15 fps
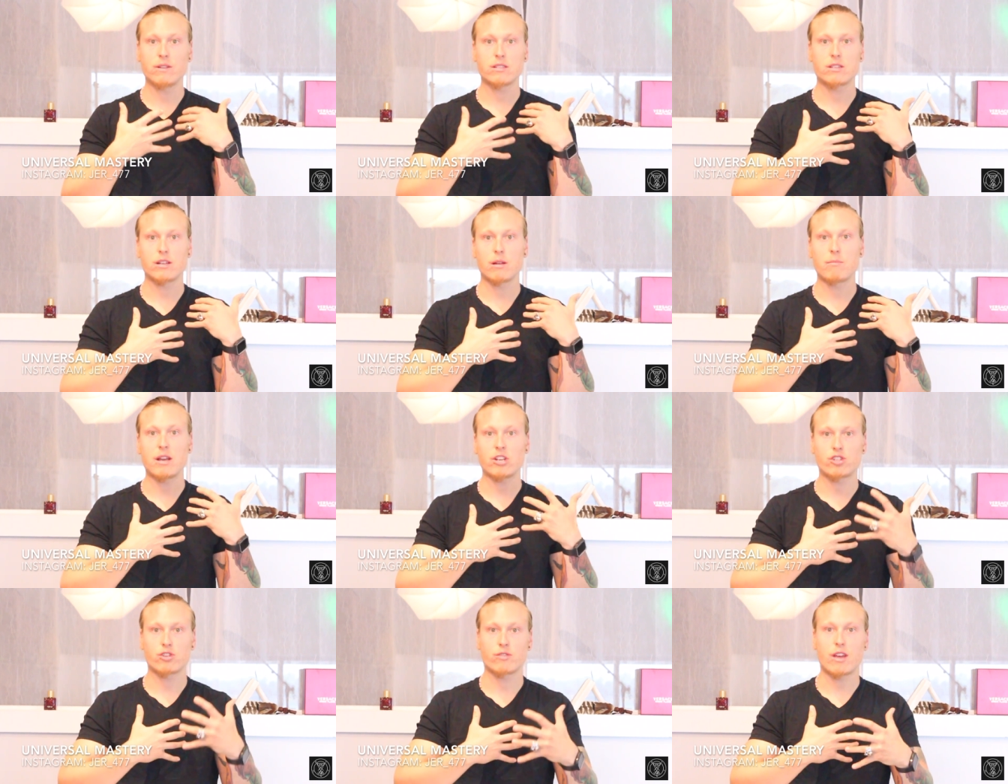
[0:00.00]
He's going to
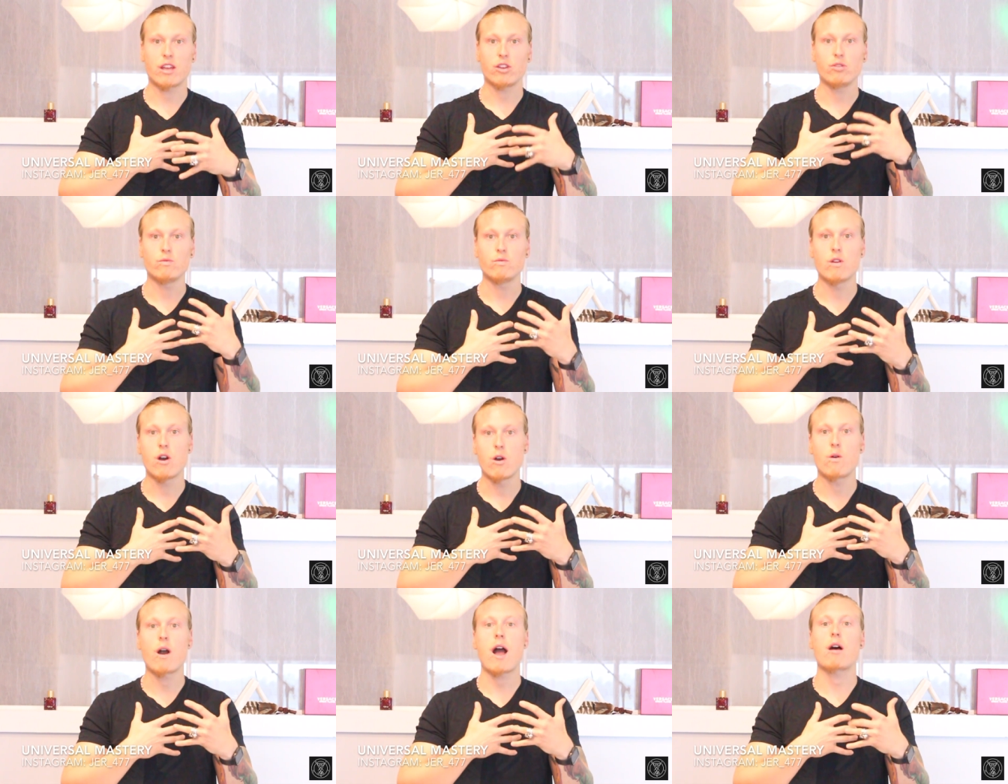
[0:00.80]
make sure that you
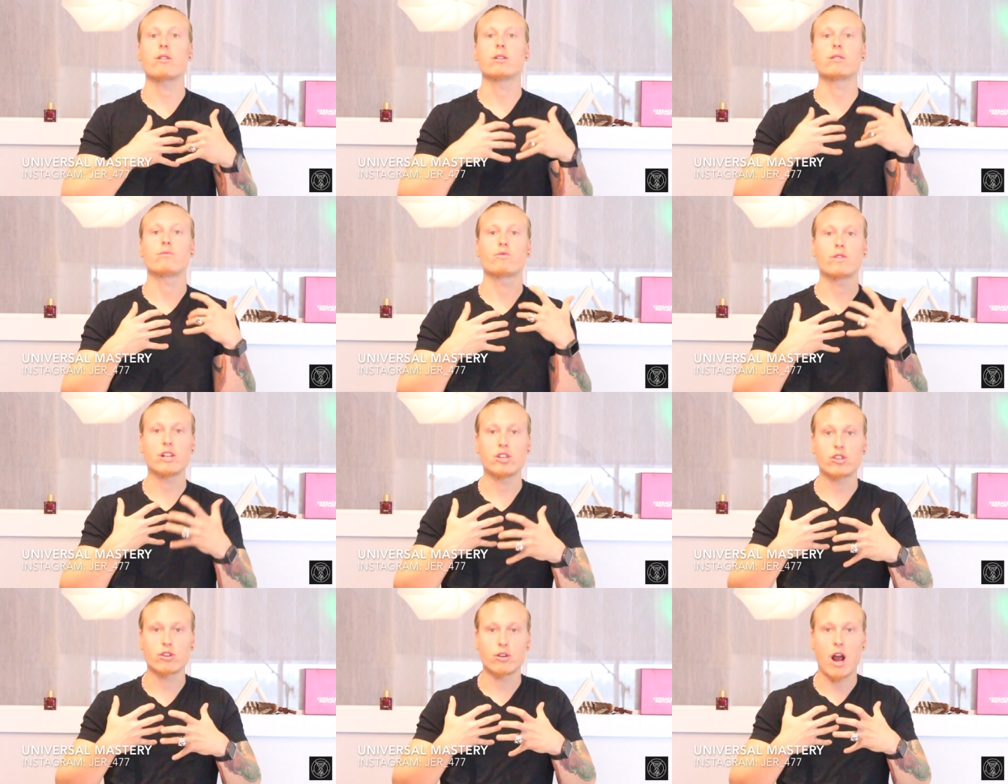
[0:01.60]
know how to
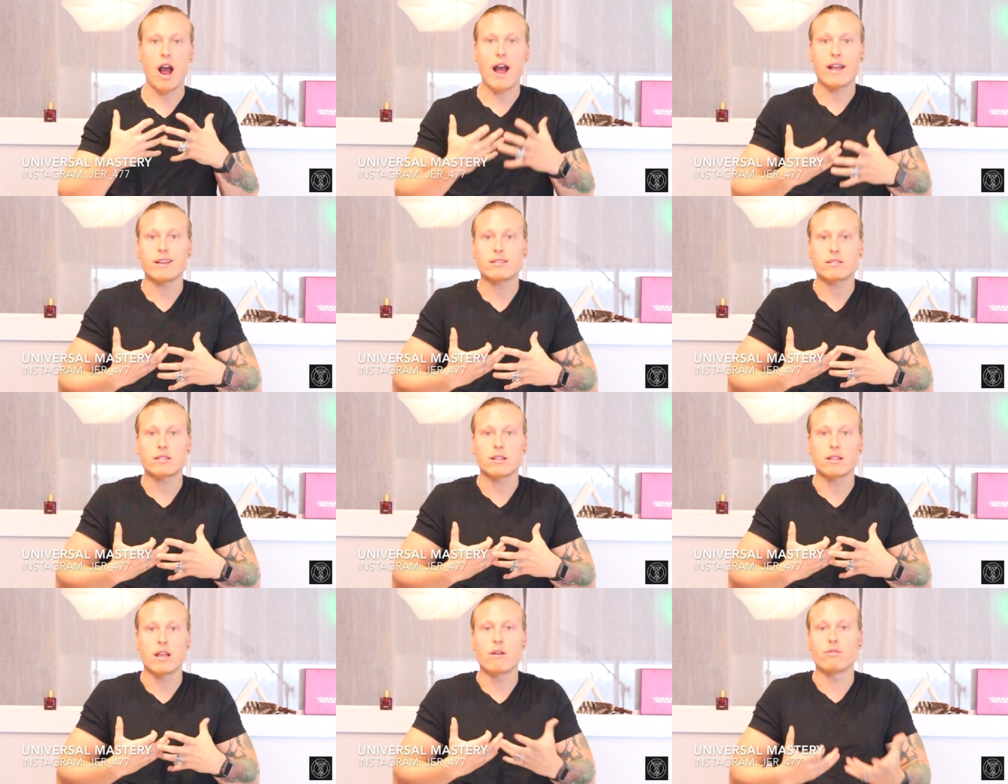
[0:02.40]
reach your
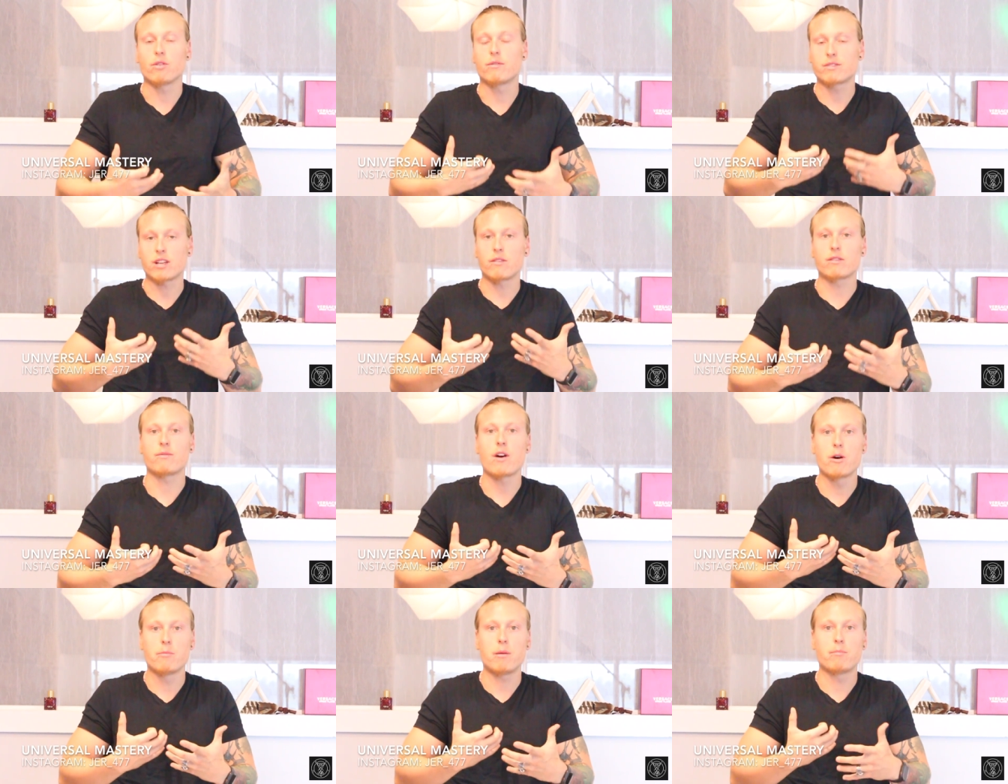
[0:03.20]
highest level of self
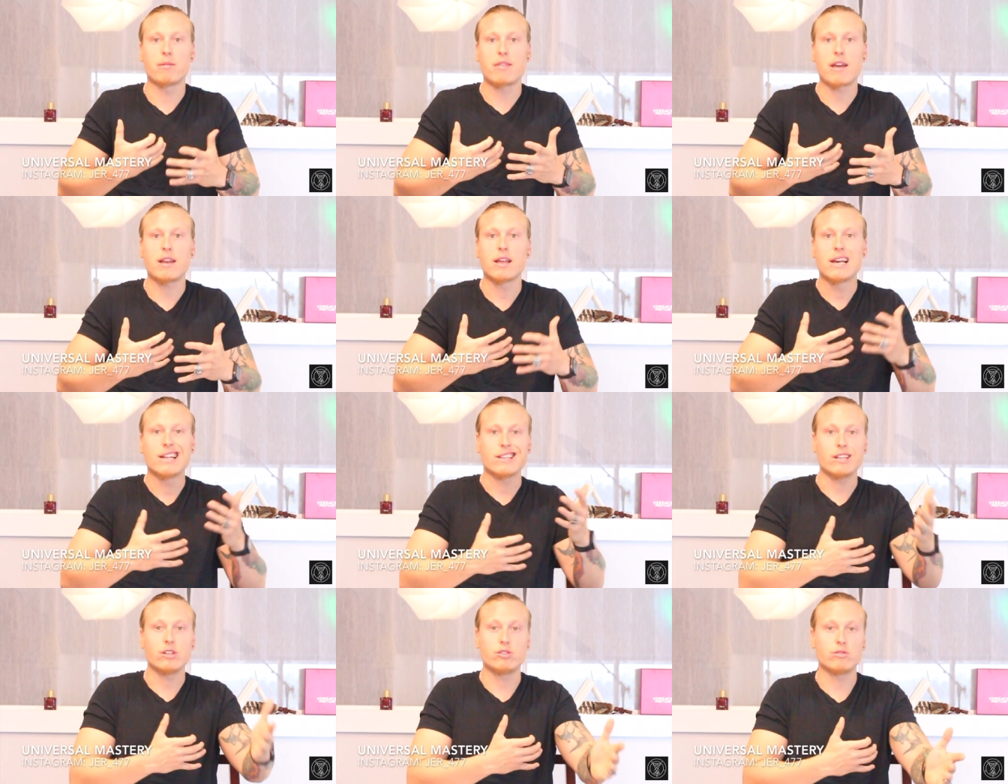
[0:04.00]
development, but
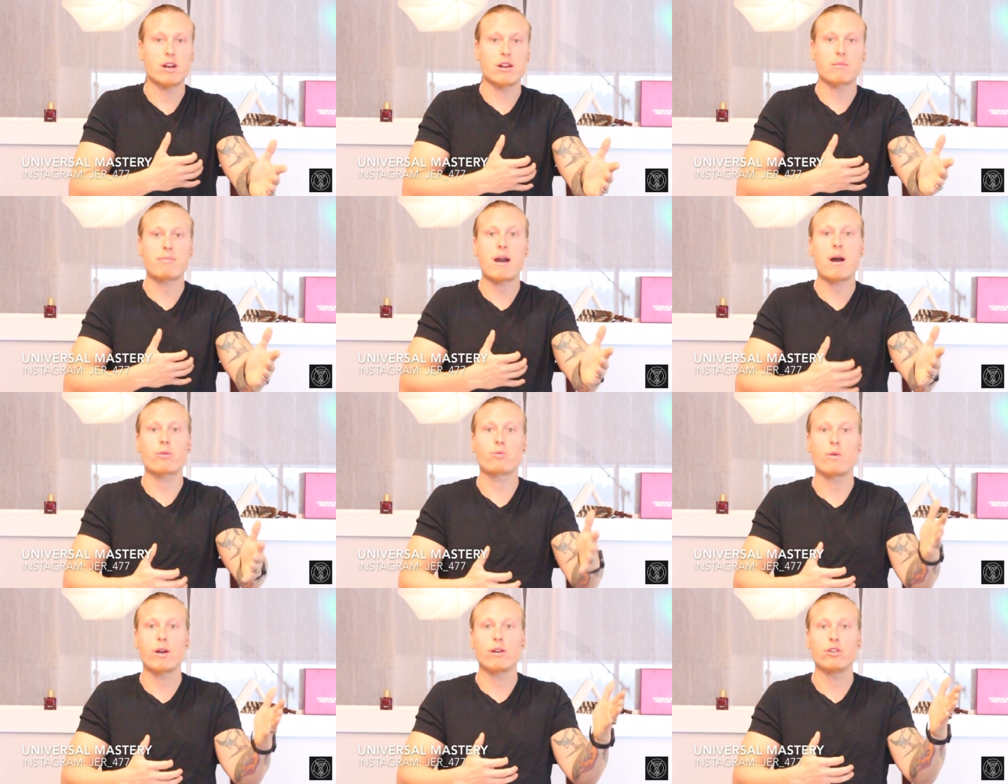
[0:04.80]
then leads you down a
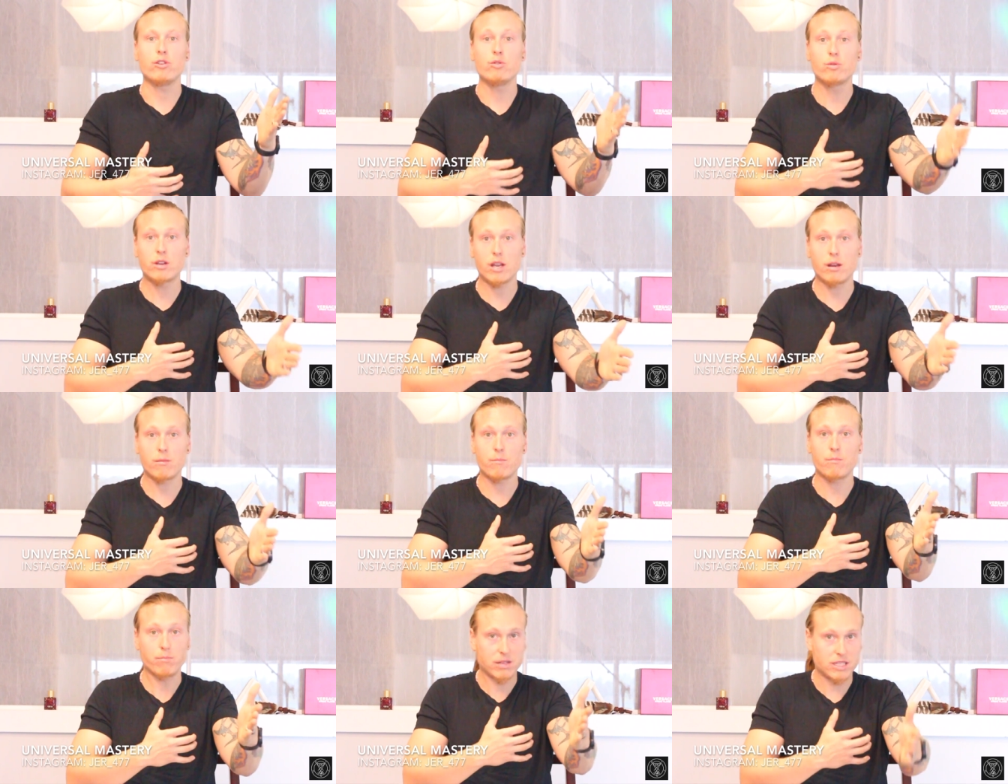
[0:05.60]
path where you
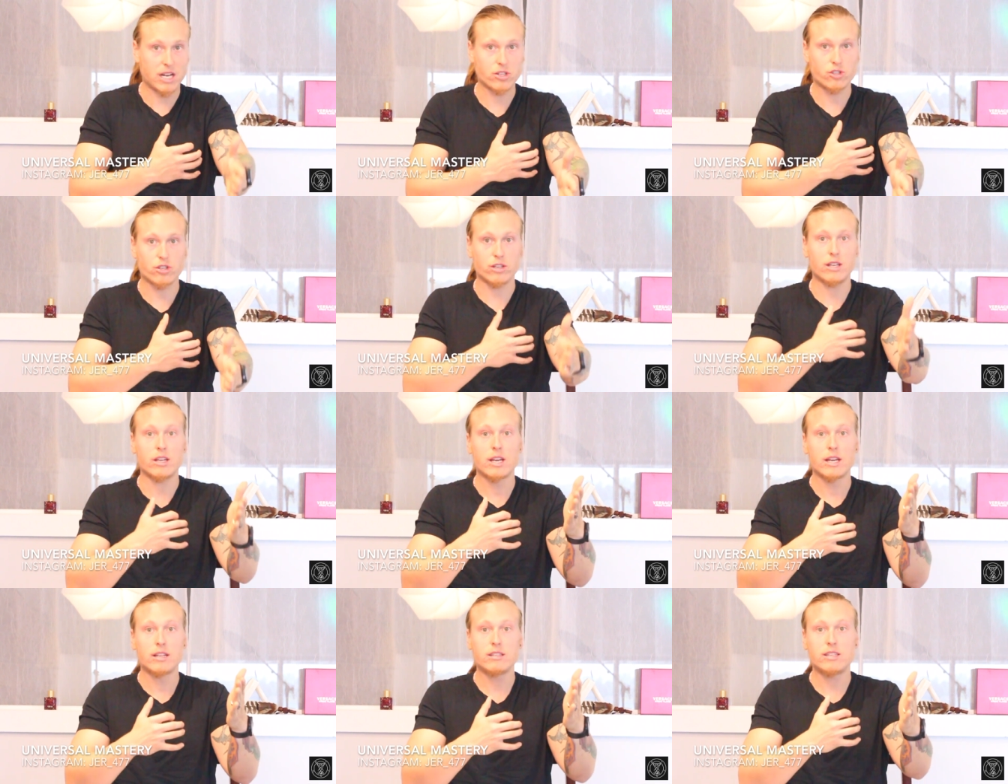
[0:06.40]
can
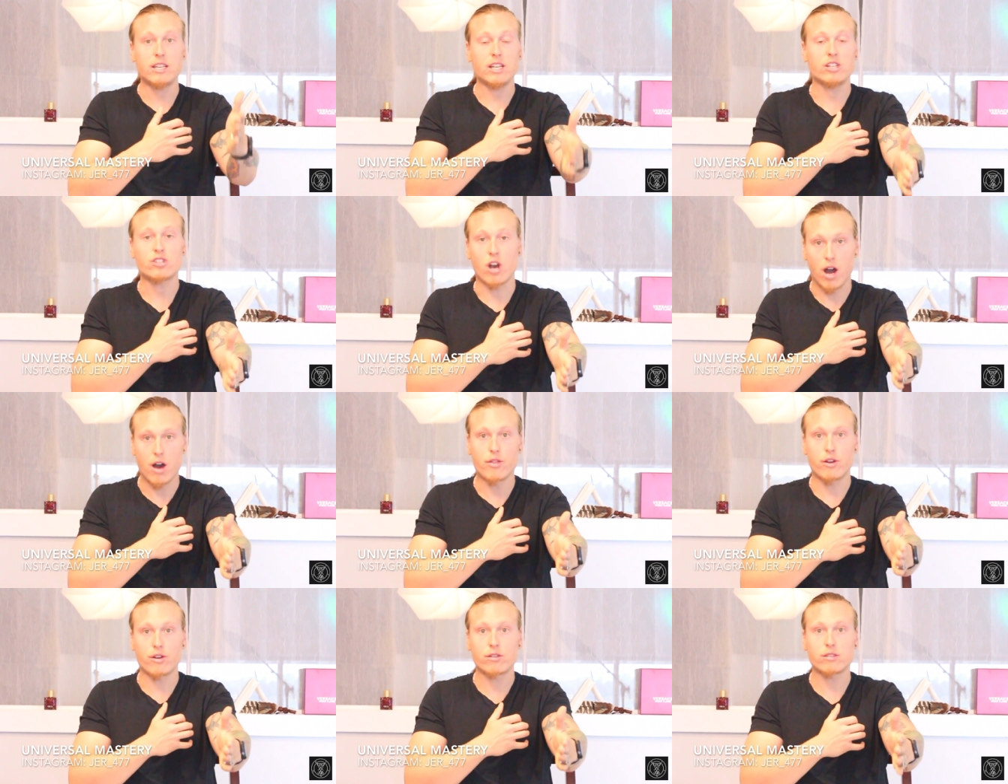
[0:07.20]
potentially teach
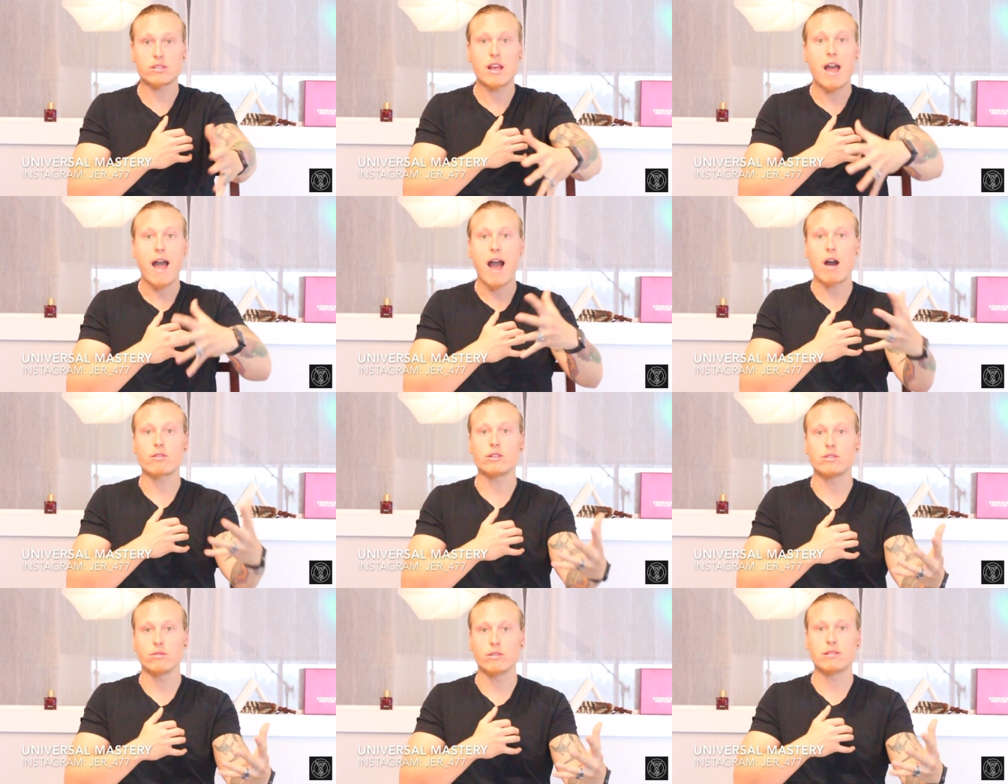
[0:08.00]
others how
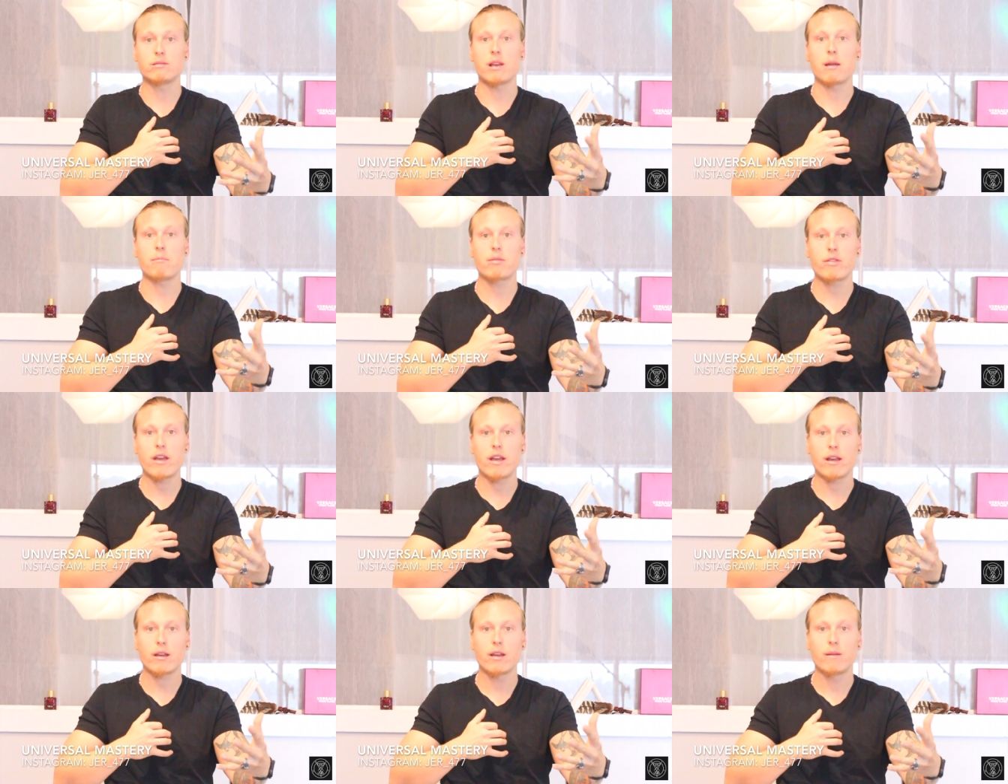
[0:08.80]
to do the same
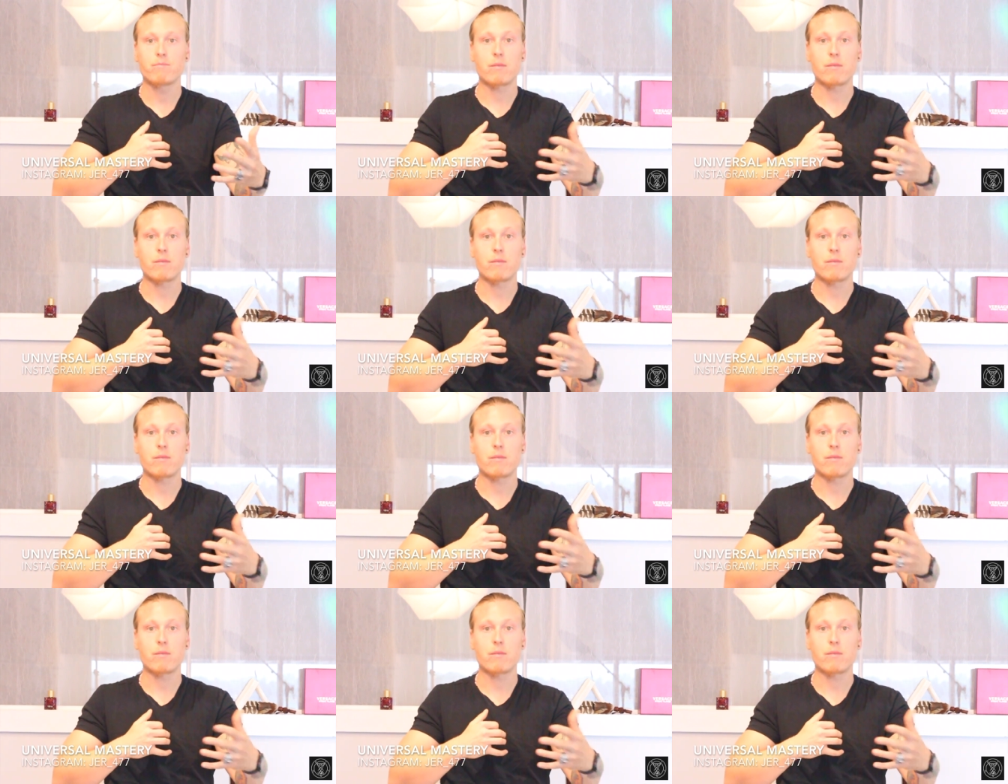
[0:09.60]
thing.